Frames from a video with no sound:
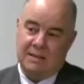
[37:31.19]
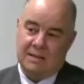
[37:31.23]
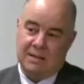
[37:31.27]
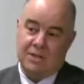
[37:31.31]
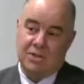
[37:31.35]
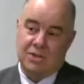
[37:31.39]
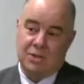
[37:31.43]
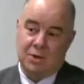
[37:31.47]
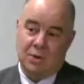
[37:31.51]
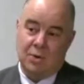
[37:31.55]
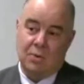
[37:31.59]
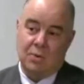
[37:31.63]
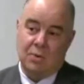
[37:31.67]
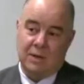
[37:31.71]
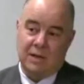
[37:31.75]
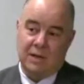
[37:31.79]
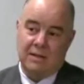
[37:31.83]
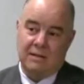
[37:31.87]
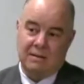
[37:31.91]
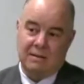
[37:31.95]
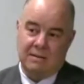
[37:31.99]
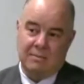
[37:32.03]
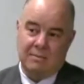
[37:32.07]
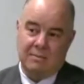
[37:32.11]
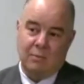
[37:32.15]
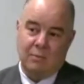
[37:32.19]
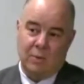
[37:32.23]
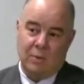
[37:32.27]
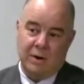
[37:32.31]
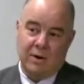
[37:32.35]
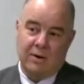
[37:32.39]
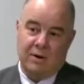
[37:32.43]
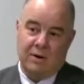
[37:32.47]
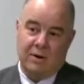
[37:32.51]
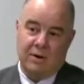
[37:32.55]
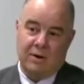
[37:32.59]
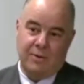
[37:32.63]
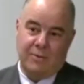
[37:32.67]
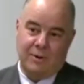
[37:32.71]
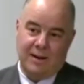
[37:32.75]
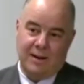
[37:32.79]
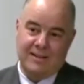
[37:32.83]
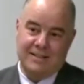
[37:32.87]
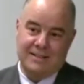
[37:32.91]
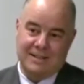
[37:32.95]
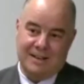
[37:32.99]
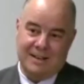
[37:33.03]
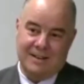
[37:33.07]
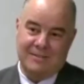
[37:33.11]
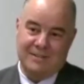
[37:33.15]
show that we're on the right
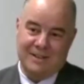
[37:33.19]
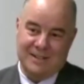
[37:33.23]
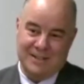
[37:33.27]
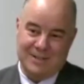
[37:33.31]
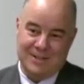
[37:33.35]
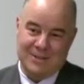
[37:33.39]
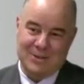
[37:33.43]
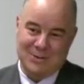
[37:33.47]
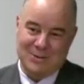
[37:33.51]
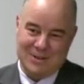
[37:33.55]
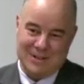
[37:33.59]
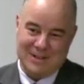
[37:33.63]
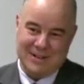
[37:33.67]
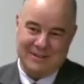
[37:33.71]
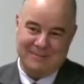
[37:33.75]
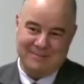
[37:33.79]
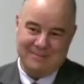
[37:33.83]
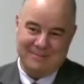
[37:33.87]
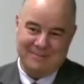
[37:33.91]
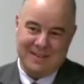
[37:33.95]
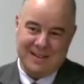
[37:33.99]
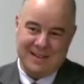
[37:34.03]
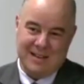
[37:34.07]
side of history.